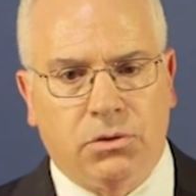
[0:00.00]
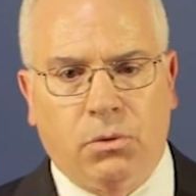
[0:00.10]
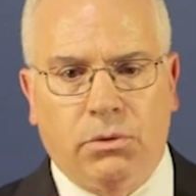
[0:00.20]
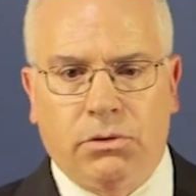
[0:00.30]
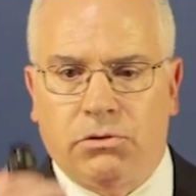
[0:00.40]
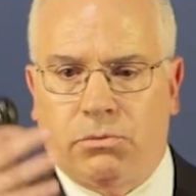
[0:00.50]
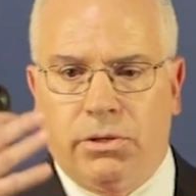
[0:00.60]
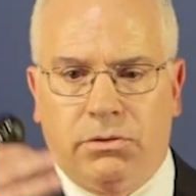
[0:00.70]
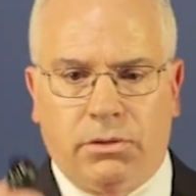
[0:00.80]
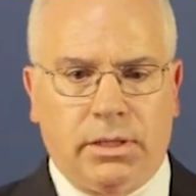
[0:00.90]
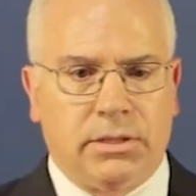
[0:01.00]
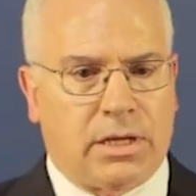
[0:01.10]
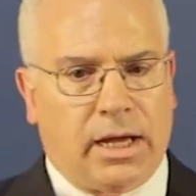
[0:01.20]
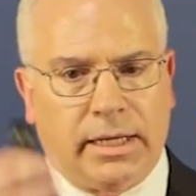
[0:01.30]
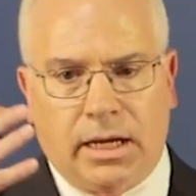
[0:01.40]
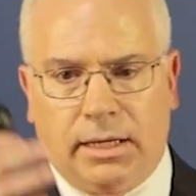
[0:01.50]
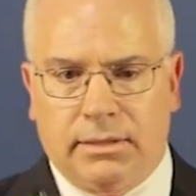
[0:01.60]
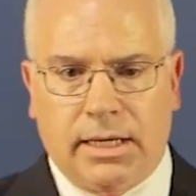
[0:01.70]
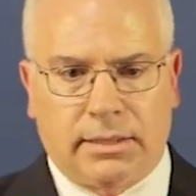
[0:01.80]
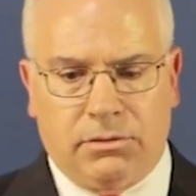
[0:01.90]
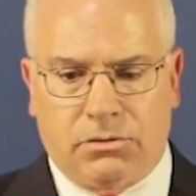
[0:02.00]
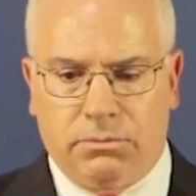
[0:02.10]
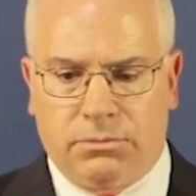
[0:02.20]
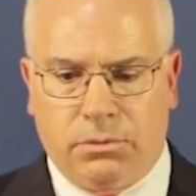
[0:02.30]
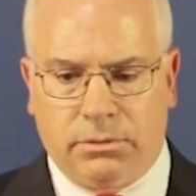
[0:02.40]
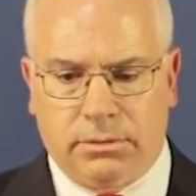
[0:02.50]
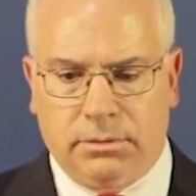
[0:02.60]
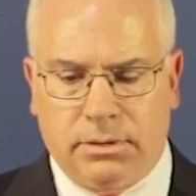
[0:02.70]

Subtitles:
all those 3 things, eye contact and so forth.